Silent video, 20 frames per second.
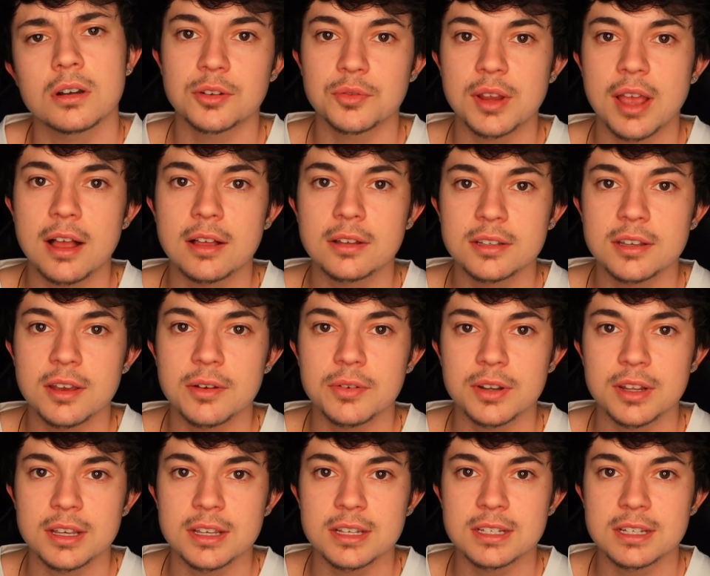The reality of
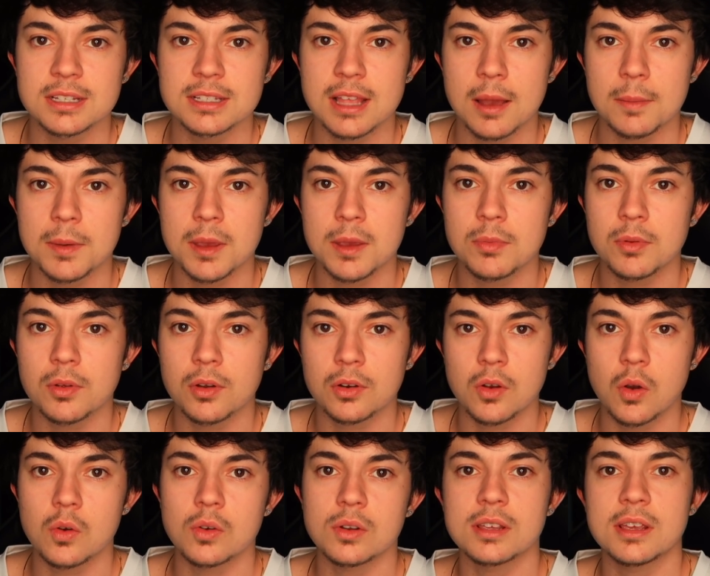it is, is that people are
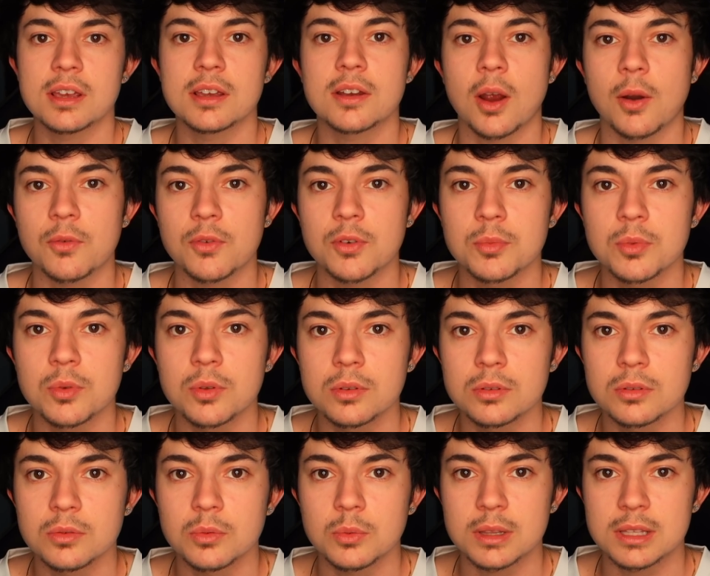going to get
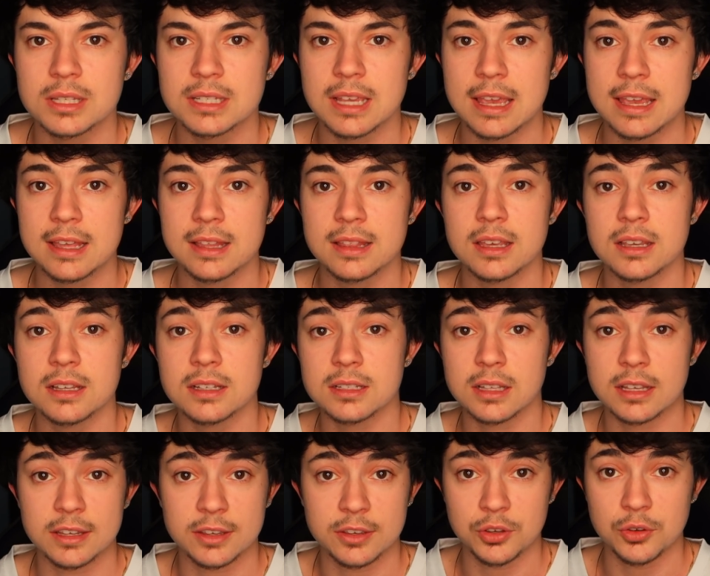comfortable with saying things
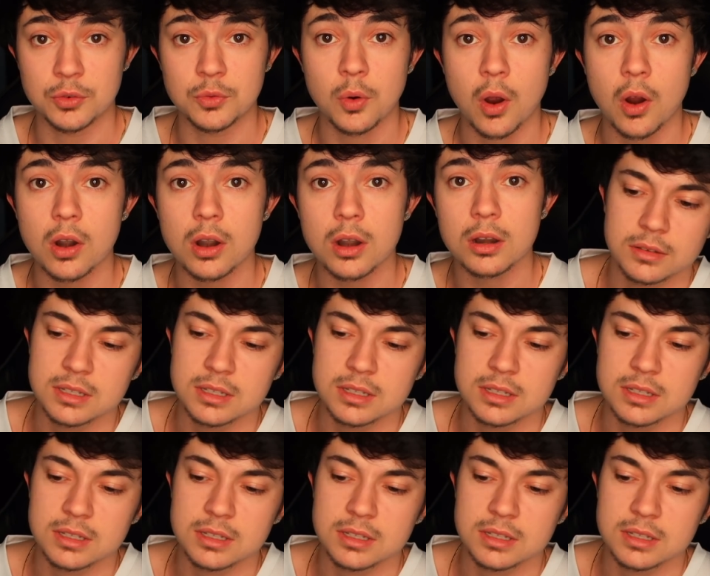like you are.